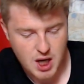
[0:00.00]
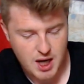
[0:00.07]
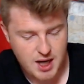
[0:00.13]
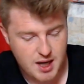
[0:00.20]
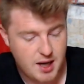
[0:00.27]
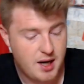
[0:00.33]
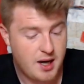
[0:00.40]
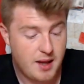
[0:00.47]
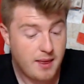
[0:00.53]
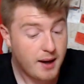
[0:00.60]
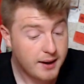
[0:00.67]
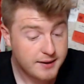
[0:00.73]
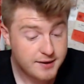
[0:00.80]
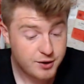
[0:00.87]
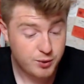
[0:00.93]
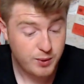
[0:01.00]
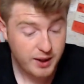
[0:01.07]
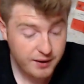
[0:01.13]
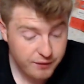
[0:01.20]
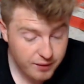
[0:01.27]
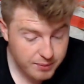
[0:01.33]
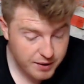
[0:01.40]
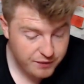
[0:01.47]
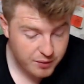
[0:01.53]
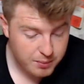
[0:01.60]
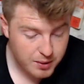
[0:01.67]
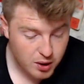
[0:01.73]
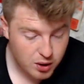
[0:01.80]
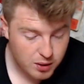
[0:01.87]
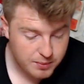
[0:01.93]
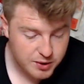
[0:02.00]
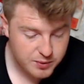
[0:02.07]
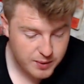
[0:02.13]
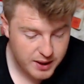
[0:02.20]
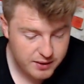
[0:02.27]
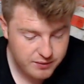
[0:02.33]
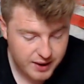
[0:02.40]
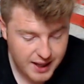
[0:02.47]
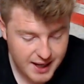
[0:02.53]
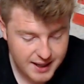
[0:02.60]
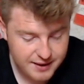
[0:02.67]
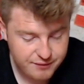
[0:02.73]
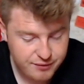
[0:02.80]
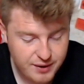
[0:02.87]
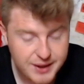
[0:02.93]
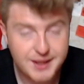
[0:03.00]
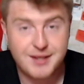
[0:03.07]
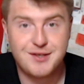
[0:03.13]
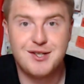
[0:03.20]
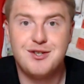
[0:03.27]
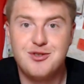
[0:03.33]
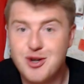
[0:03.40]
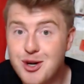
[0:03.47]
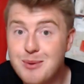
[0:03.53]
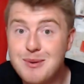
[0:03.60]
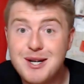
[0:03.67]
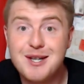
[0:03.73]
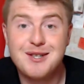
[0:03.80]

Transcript: And that is a tweet from the football club as well regarding friendlies in Germany.